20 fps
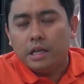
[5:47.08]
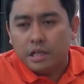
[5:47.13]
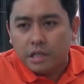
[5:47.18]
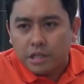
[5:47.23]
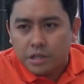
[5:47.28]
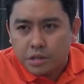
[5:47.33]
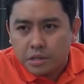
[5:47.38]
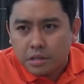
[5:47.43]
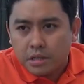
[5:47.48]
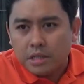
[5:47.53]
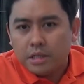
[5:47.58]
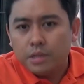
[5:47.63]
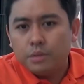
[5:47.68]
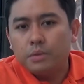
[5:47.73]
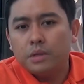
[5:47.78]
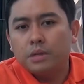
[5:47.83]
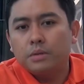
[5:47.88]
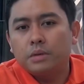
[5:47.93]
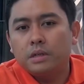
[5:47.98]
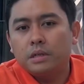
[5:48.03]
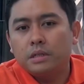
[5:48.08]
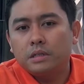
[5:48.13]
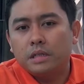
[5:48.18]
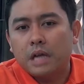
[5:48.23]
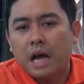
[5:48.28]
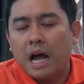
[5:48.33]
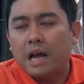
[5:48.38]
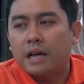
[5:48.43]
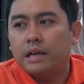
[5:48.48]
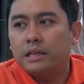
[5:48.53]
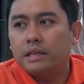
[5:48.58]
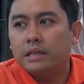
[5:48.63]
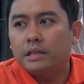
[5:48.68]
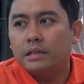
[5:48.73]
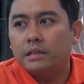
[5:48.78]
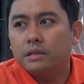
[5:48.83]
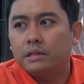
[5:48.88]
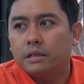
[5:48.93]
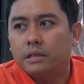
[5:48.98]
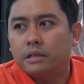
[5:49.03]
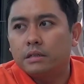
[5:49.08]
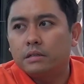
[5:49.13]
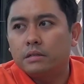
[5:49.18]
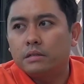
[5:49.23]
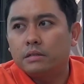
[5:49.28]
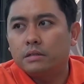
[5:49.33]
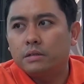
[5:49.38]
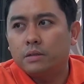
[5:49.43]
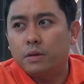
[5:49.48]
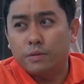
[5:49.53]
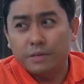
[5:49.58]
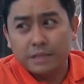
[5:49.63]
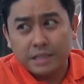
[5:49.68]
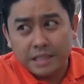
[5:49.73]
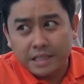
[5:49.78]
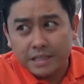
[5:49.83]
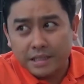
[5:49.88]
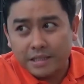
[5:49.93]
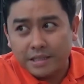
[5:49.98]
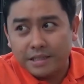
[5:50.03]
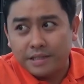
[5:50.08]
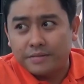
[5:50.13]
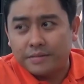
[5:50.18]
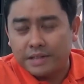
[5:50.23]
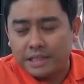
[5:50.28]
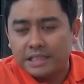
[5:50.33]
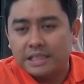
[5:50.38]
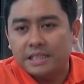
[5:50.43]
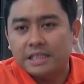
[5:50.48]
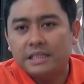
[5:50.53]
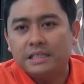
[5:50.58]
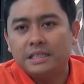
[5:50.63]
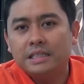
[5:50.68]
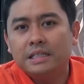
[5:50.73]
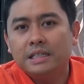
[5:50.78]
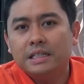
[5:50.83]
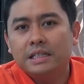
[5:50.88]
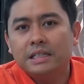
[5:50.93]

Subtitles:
Initially, we were targeting overseas investor.